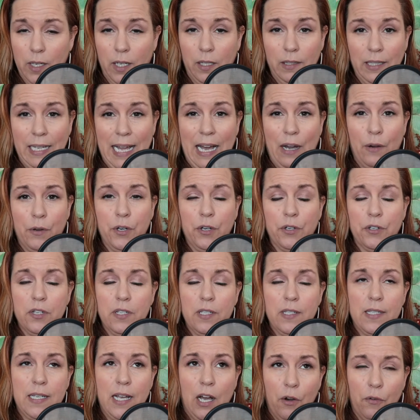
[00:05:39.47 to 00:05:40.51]
Allow
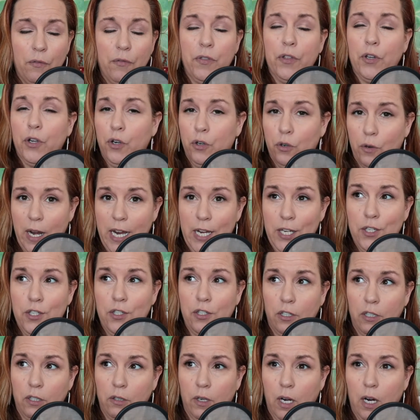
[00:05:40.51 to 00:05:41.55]
yourself the grace
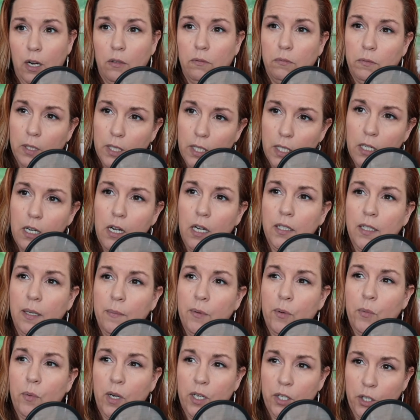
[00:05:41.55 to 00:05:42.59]
to grow. We're going to call
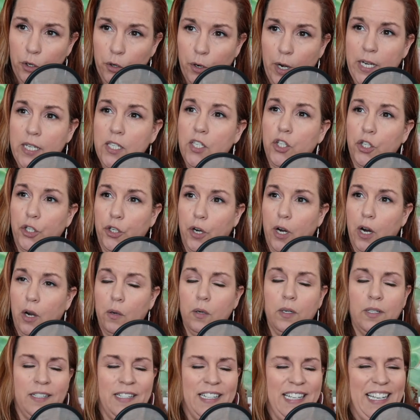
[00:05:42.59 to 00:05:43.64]
number one grace to grow.
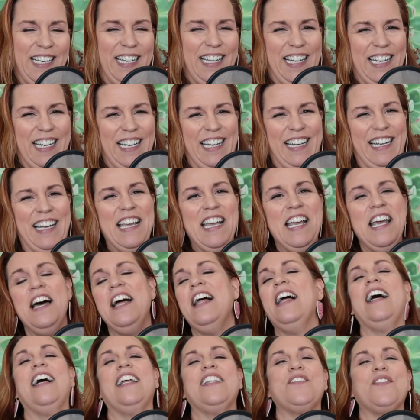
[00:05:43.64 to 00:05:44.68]

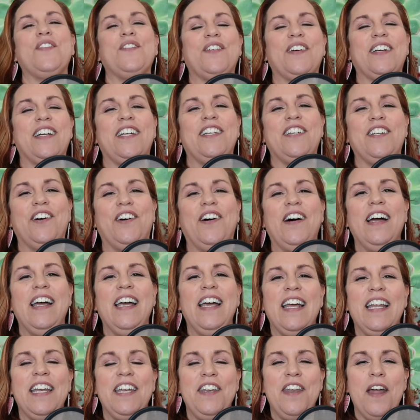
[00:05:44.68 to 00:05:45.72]
That's what we're going to do.
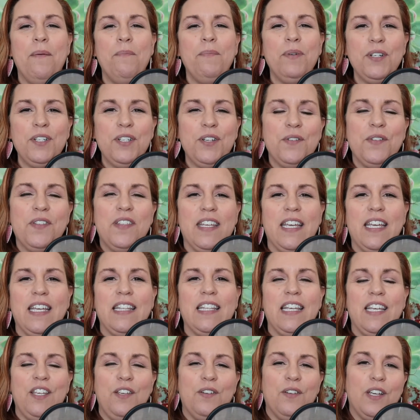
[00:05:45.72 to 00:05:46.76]
Number two thing
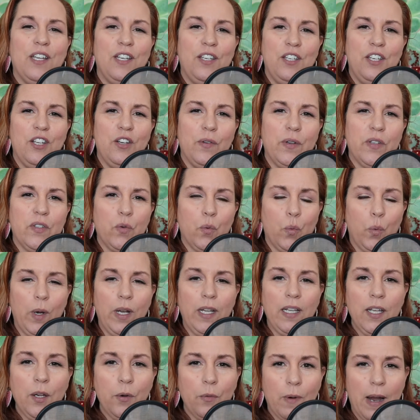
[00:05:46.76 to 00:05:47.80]
that you can do is
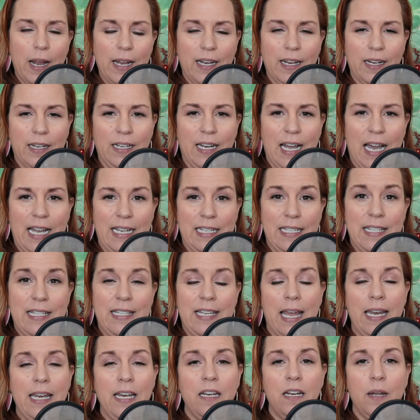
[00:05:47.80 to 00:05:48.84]
really recognize
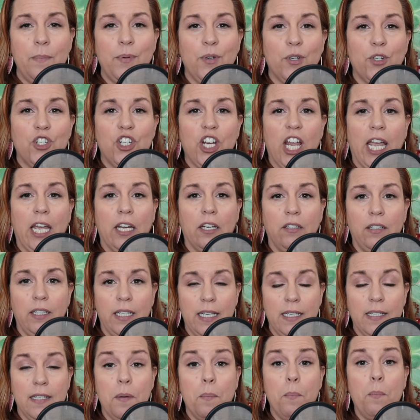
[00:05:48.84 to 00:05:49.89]
setting up your channel
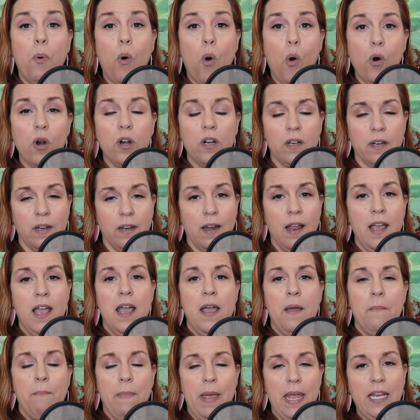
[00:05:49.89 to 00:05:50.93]
is important.
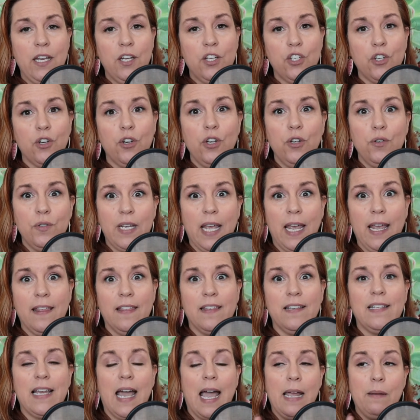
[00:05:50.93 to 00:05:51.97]
Make sure you take
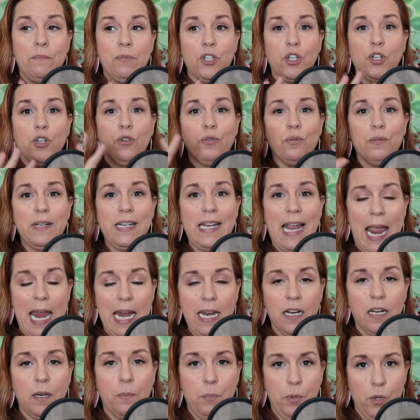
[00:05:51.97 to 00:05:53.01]
the time to
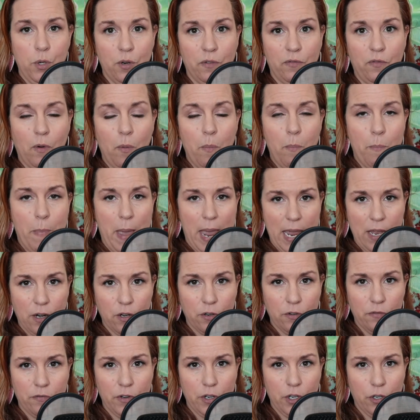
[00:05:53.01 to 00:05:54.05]
create a beautiful
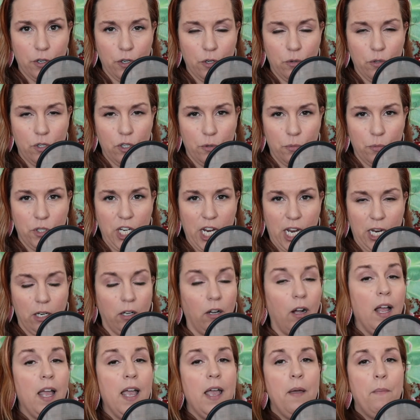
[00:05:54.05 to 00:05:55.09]
banner for your YouTube
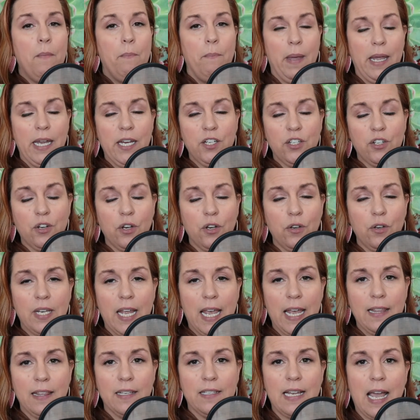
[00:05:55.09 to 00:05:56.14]
channel. Make sure you
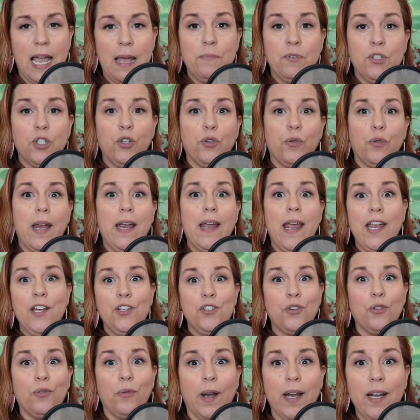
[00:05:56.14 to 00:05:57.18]
take the time to create a
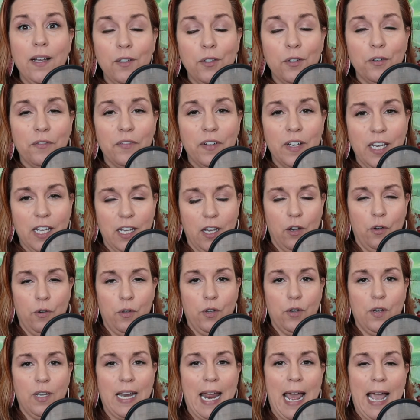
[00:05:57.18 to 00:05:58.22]
trailer video.
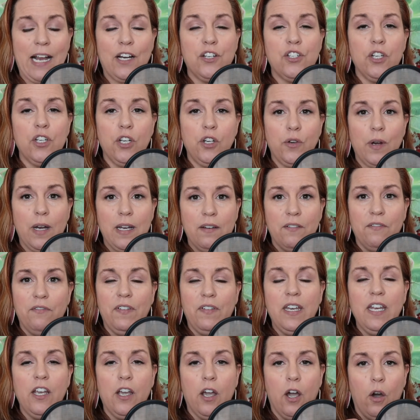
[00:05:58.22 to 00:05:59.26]
You can actually create a
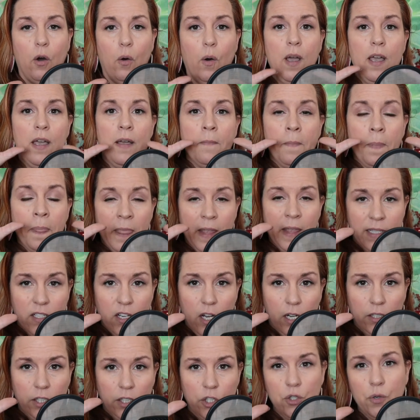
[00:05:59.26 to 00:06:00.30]
video that's
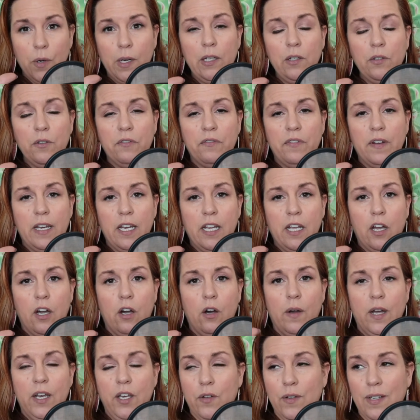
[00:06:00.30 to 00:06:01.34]
called a trailer video
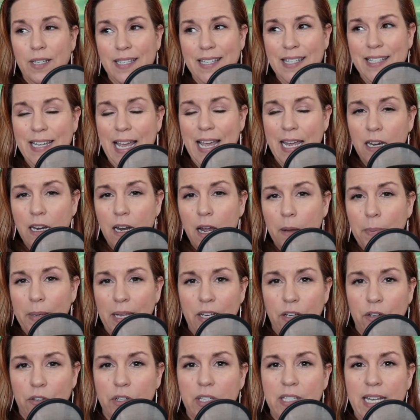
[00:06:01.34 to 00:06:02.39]
and you can set it up in
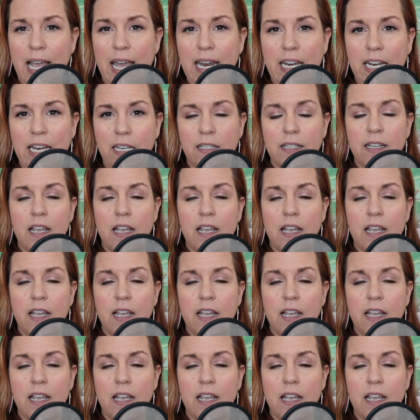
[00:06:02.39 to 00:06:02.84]
your settings.